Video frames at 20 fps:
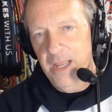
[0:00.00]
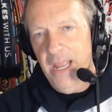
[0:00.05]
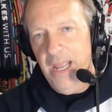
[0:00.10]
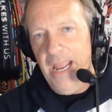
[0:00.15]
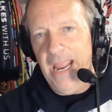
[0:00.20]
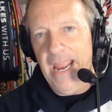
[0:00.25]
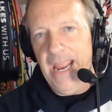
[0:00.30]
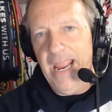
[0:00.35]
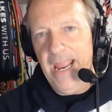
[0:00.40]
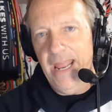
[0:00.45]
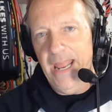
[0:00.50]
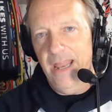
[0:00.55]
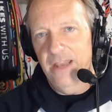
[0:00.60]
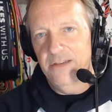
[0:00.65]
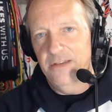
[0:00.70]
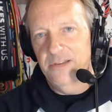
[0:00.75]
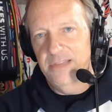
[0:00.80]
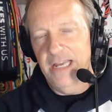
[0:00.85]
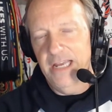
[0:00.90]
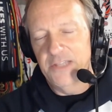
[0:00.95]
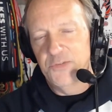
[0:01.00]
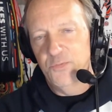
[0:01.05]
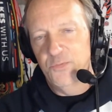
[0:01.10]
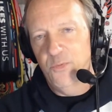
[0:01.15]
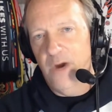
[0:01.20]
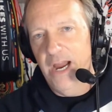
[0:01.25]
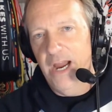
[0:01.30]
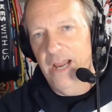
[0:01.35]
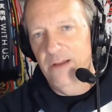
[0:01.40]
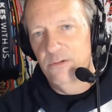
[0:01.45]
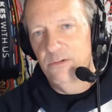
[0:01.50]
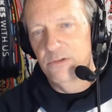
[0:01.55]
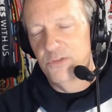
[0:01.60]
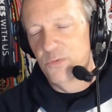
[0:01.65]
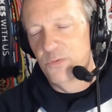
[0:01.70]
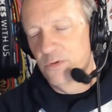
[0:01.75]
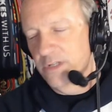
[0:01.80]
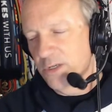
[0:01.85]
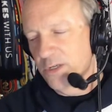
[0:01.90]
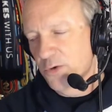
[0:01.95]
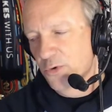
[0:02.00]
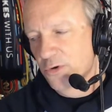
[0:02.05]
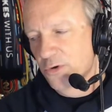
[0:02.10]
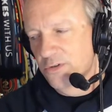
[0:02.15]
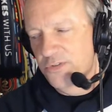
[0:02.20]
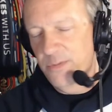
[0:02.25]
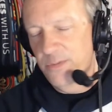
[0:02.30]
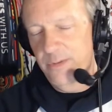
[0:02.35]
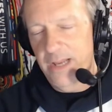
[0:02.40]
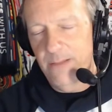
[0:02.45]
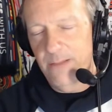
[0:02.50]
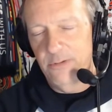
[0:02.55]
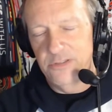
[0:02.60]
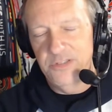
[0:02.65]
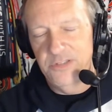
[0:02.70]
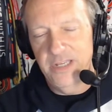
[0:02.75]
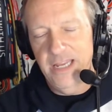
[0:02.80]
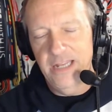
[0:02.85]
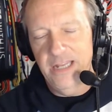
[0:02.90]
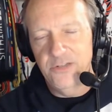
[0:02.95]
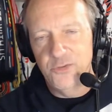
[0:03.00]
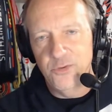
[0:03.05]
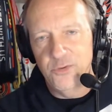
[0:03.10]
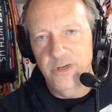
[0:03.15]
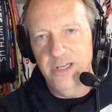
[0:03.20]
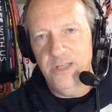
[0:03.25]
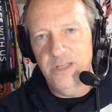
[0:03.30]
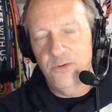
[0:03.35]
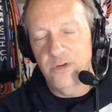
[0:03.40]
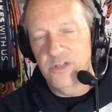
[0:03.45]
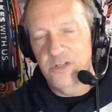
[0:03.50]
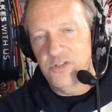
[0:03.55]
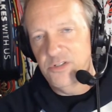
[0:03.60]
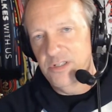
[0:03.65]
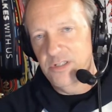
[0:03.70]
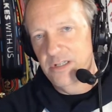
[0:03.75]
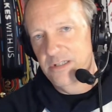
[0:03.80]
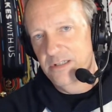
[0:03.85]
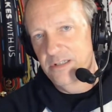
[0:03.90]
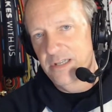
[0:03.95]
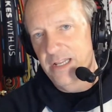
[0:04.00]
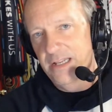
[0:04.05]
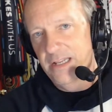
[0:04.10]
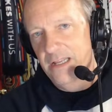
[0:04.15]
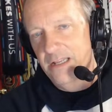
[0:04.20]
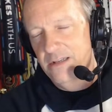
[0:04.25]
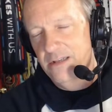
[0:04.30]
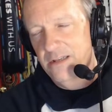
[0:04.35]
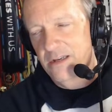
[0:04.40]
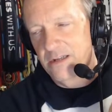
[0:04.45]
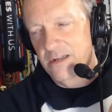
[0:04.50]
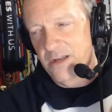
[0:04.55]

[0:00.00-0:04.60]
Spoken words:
And that's why it was really cool to be able to get Trinity Christian and